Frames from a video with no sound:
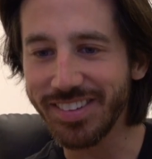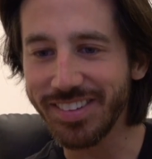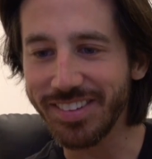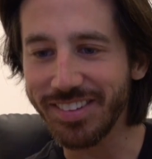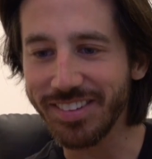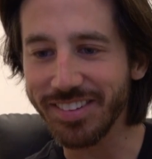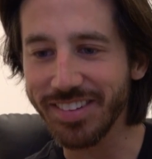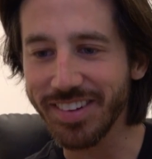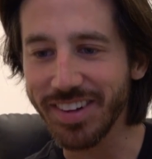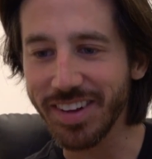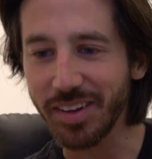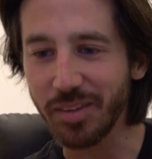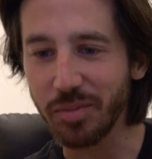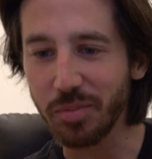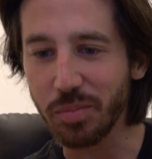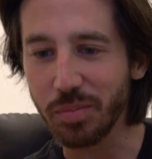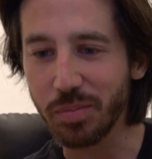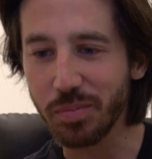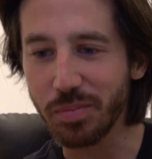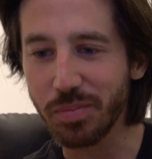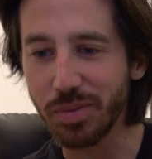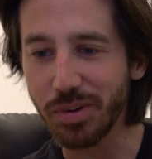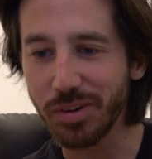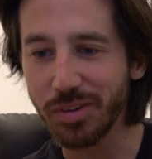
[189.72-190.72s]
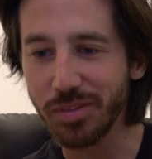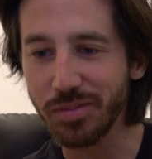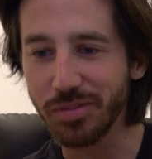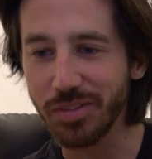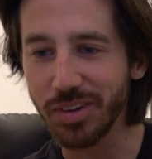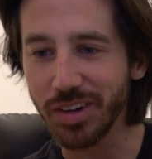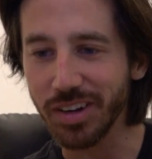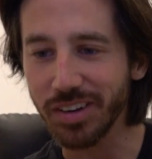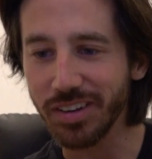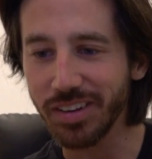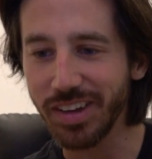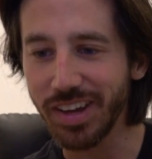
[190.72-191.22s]
Okay,
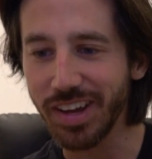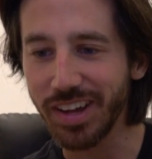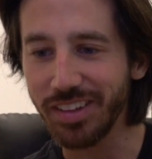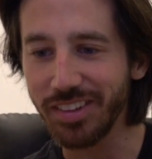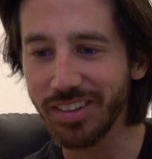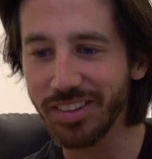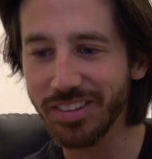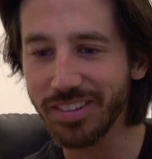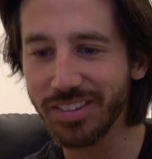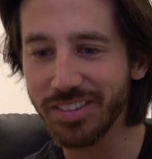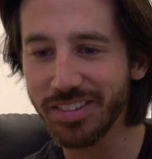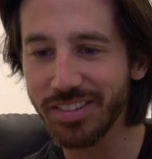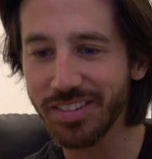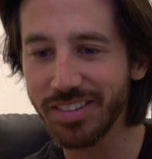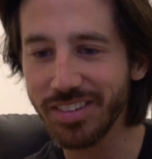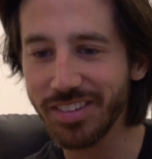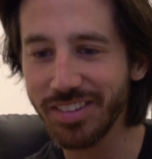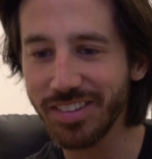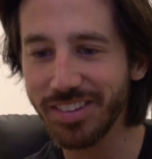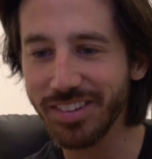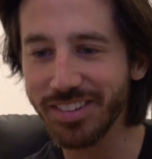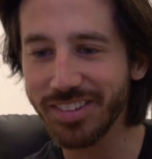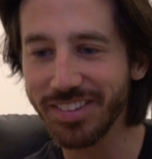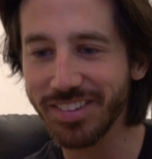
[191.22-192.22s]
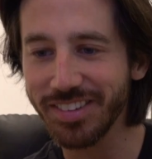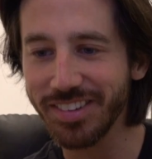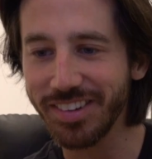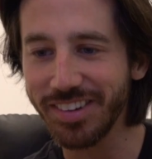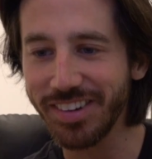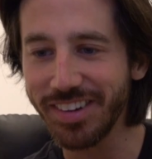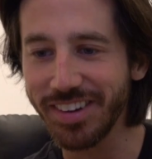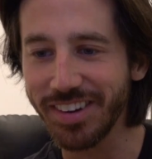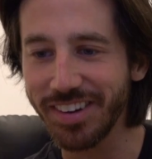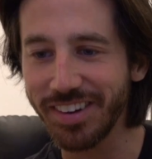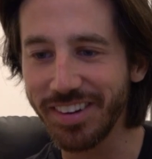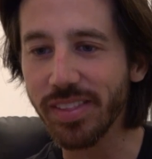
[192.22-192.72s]
perfect. Yeah, looks, looks
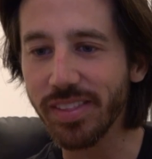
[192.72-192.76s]
good.